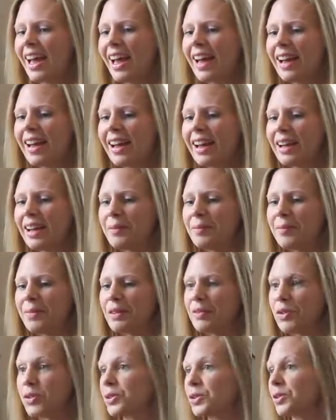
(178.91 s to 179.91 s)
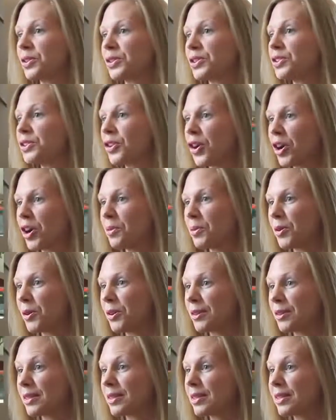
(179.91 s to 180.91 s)
They've also got
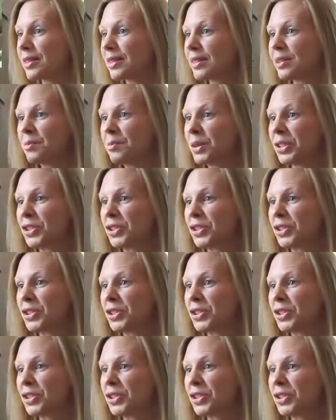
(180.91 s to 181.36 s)
Starbucks,